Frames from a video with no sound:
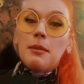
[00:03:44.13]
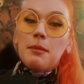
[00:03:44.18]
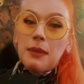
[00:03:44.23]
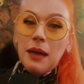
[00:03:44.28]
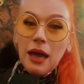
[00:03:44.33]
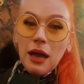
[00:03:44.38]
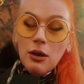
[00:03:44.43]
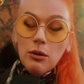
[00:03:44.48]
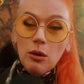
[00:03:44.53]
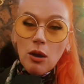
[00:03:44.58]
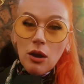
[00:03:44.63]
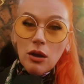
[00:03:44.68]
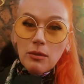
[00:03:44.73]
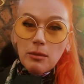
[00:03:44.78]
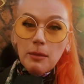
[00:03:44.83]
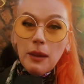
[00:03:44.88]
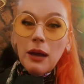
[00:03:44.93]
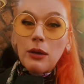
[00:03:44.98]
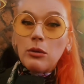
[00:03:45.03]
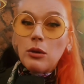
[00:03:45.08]
power
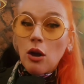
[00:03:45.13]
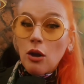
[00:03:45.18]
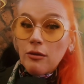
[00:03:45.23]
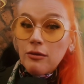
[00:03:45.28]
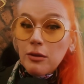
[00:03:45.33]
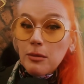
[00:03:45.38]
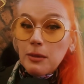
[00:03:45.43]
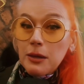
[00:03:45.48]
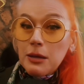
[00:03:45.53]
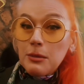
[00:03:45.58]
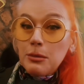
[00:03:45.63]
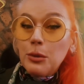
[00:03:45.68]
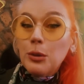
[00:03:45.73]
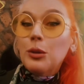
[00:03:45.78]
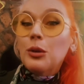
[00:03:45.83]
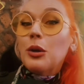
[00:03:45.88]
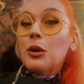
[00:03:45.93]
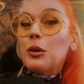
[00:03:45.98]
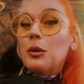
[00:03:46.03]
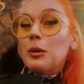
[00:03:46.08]
power of the
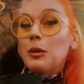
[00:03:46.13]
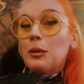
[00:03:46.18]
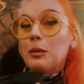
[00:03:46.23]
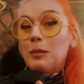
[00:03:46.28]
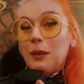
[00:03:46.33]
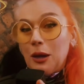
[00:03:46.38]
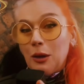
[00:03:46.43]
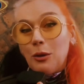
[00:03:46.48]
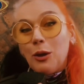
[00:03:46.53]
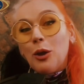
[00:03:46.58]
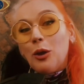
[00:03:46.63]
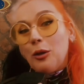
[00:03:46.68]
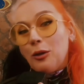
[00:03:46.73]
people or power